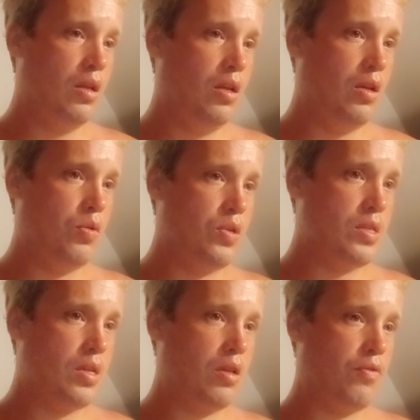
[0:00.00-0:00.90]
It was
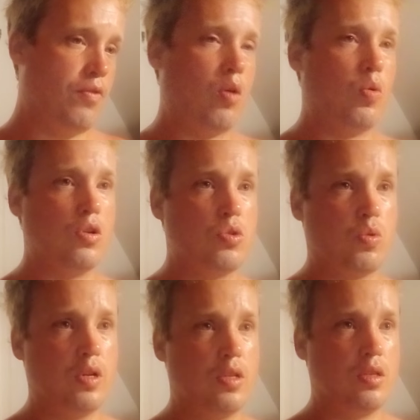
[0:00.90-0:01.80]
the fireworks
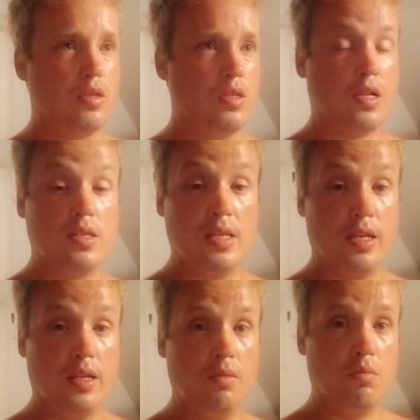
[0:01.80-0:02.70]
were in Sun
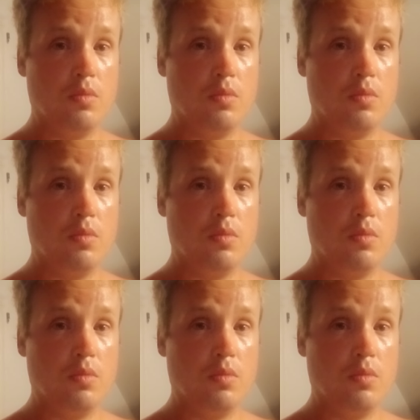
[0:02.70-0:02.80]
City,